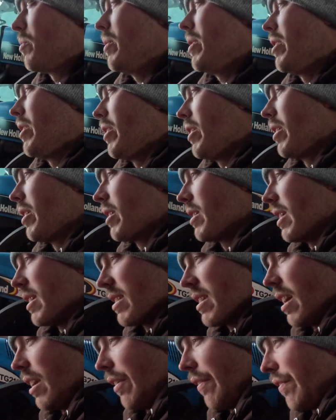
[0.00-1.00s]
winter. Cause
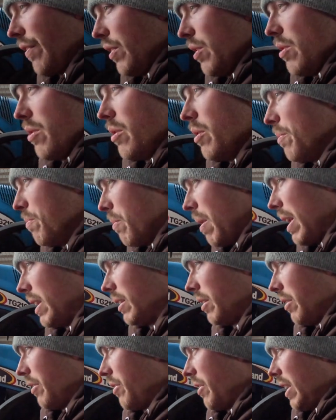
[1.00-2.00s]
it's got a few
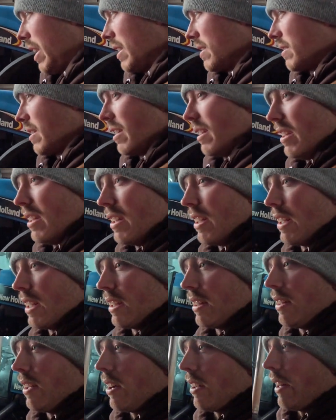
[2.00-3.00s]
minor things that need to
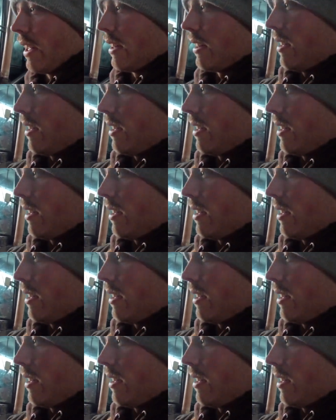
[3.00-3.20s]
get done. Like